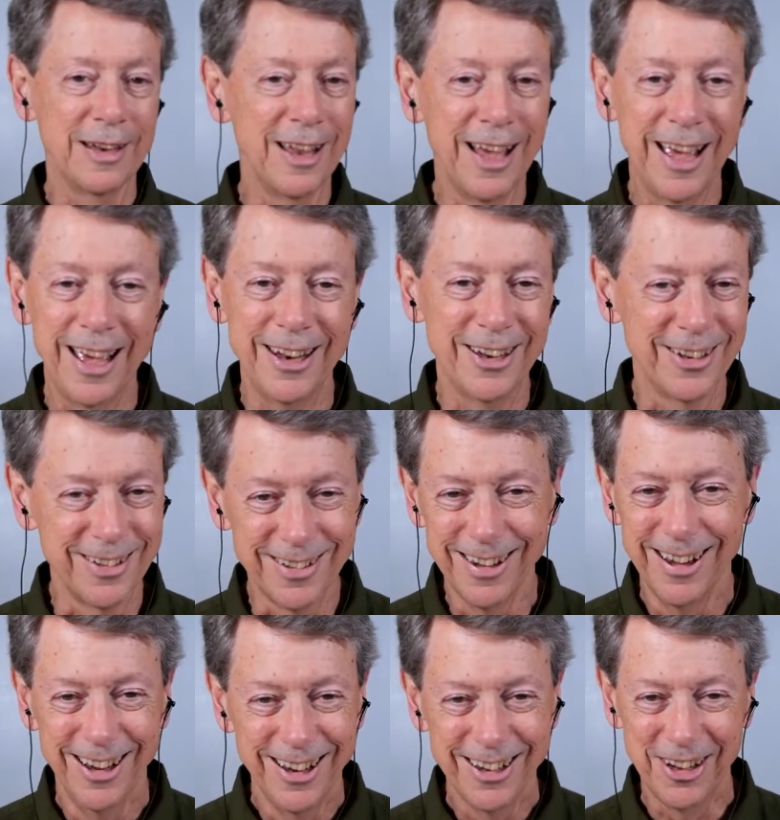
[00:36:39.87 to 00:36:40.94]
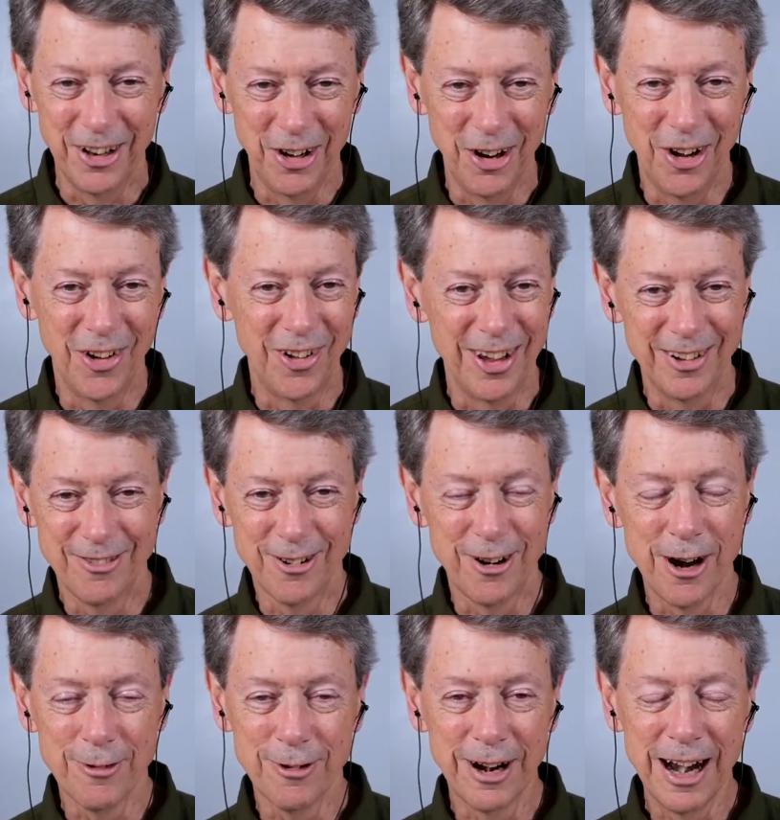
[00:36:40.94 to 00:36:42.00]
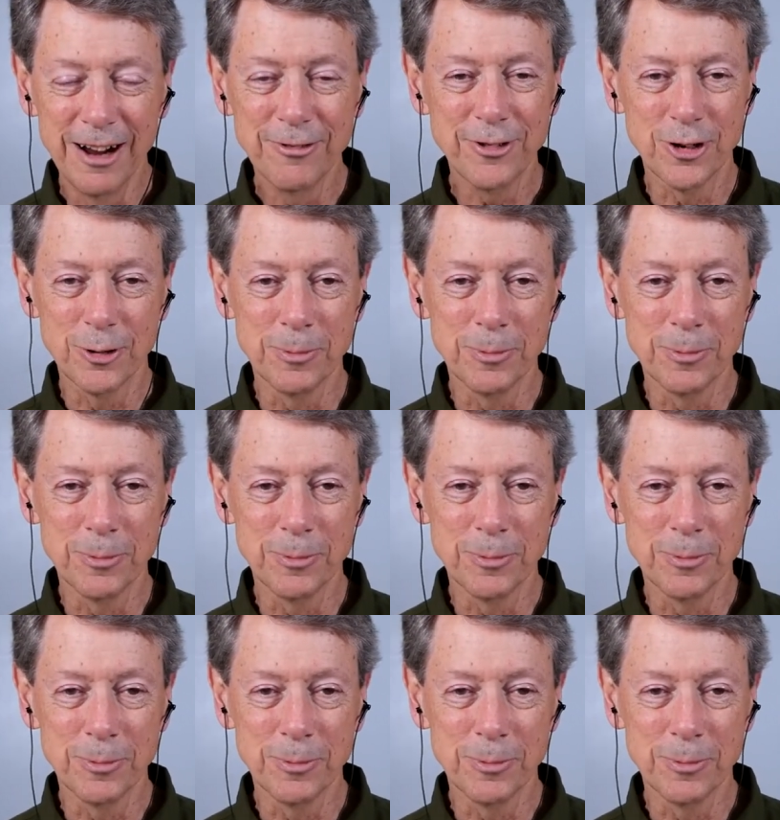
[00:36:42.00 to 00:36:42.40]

light and, you know, eh, forever after.